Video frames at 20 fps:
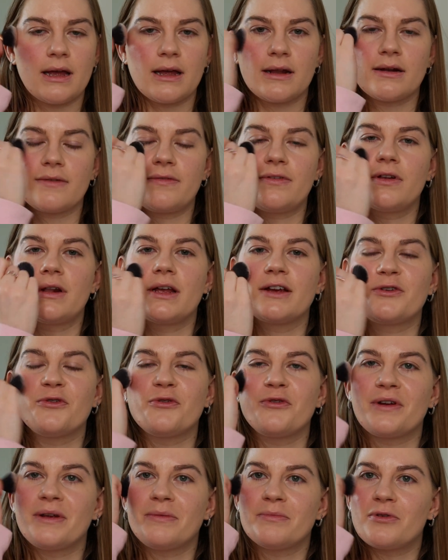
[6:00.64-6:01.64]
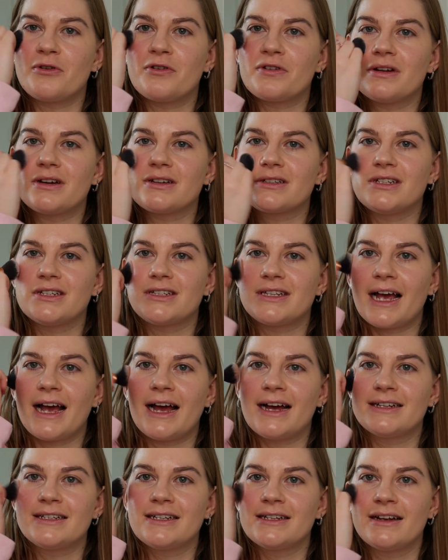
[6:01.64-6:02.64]
and I feel like cream products just
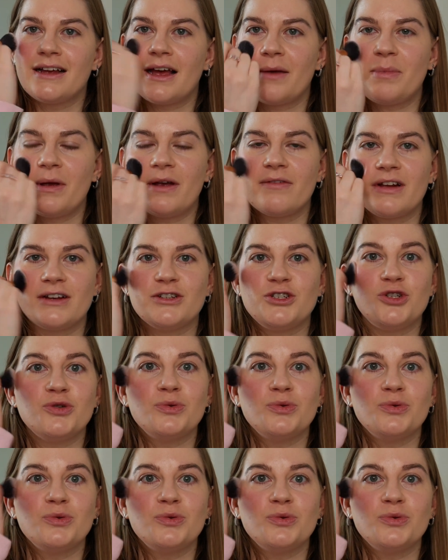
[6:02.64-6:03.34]
add a bit of like